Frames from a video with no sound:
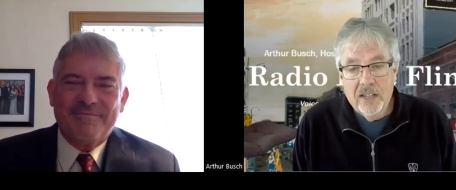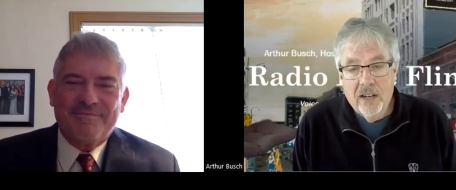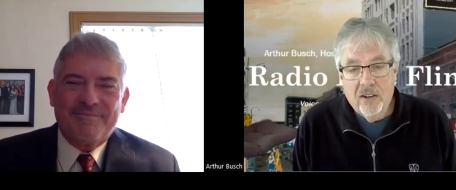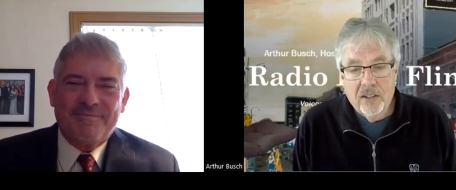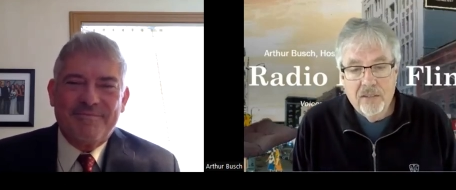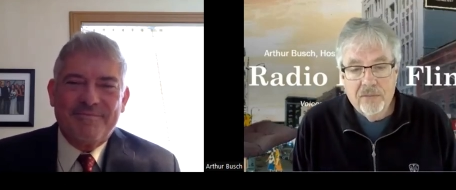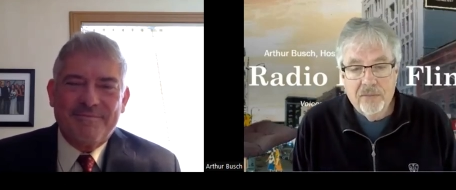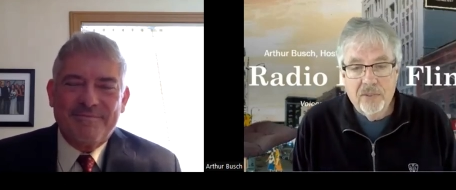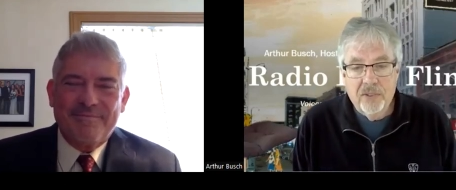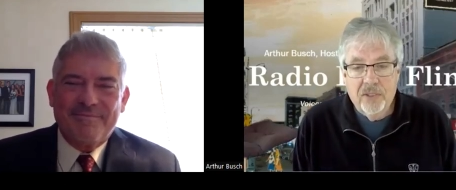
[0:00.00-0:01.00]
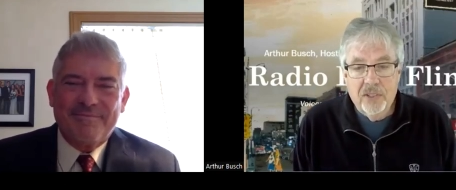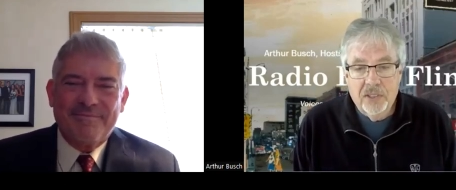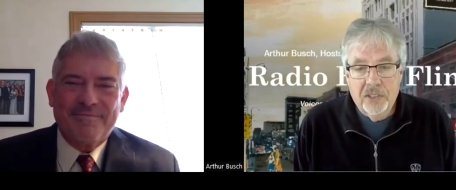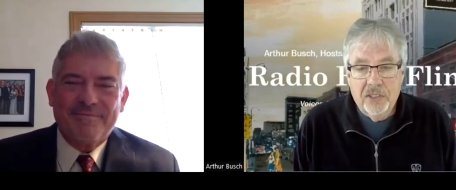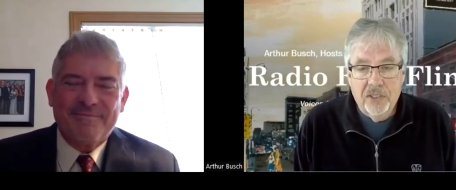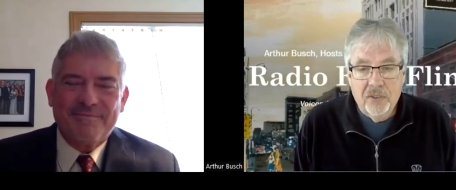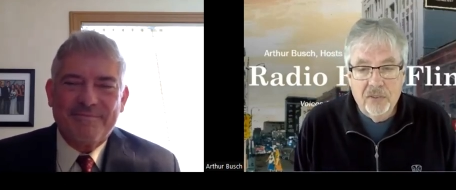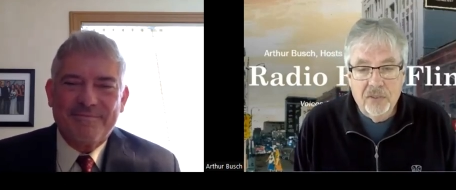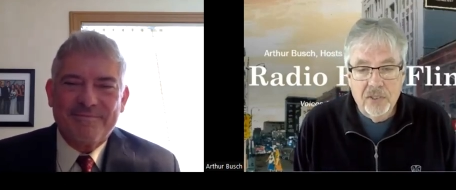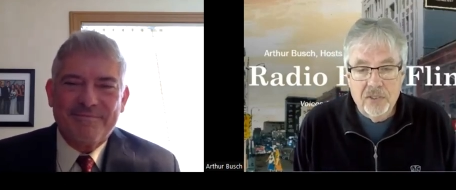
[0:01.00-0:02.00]
Speaker 1: a narrative for
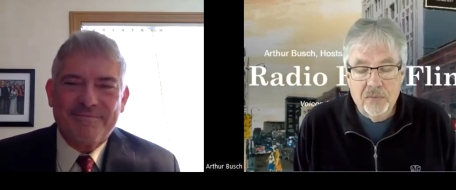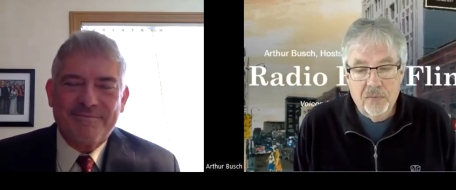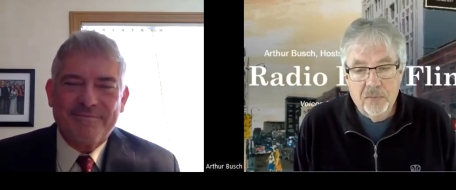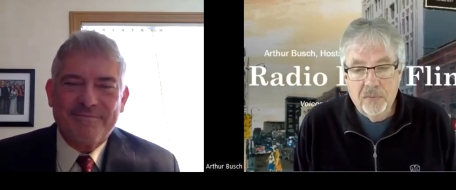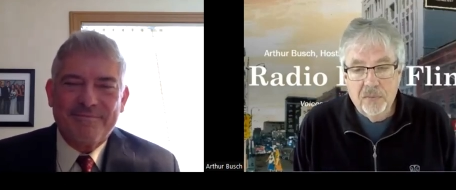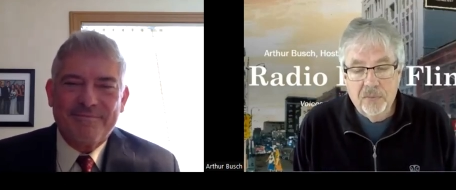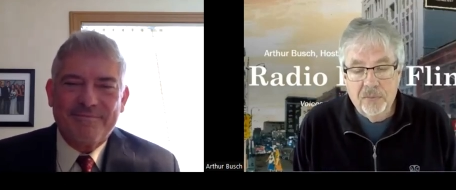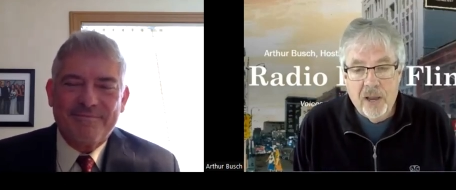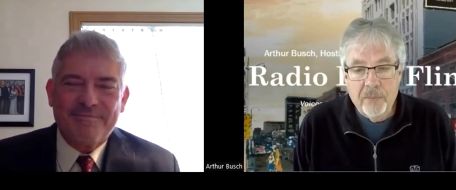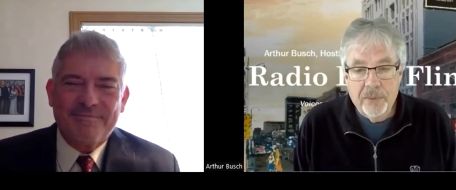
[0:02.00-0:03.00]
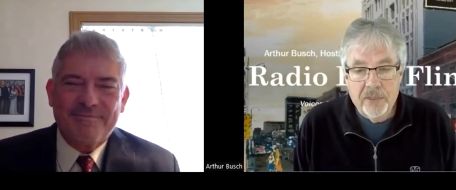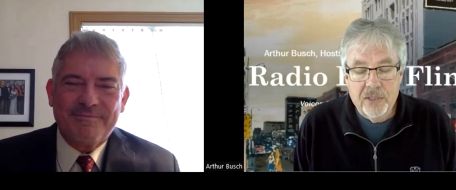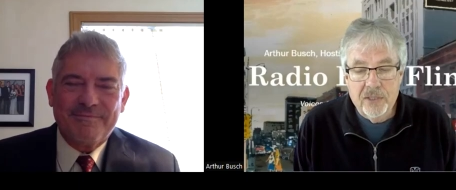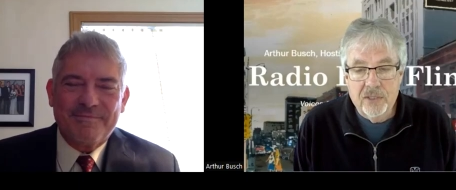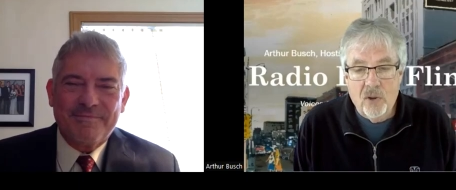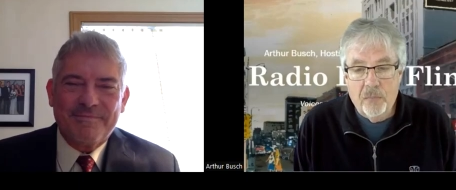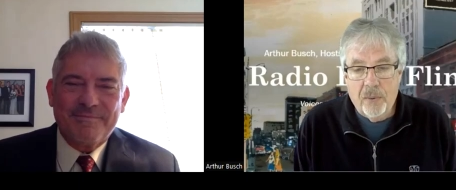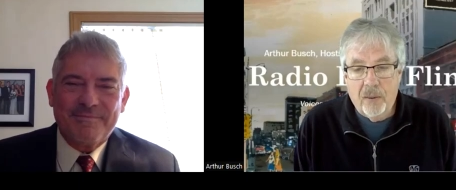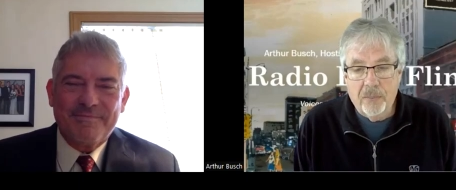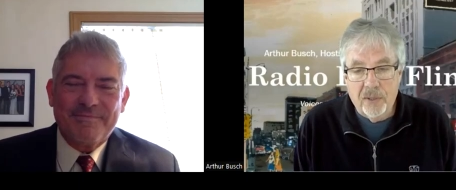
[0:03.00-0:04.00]
this fabulous soap
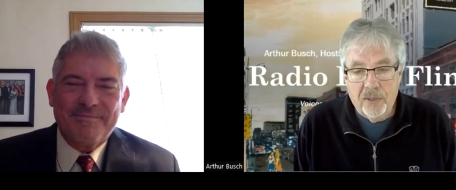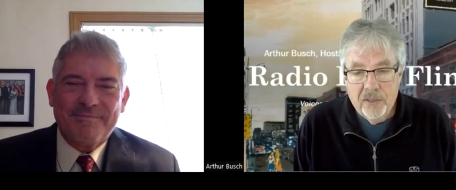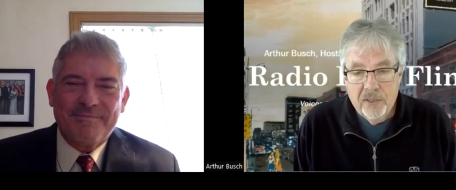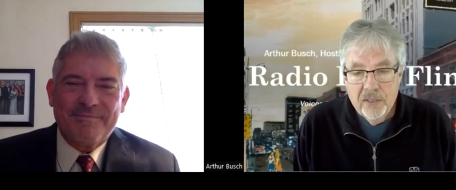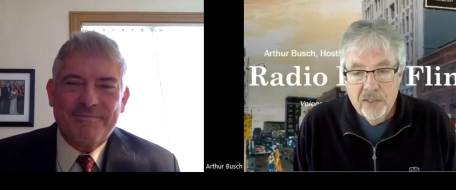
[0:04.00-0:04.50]
opera.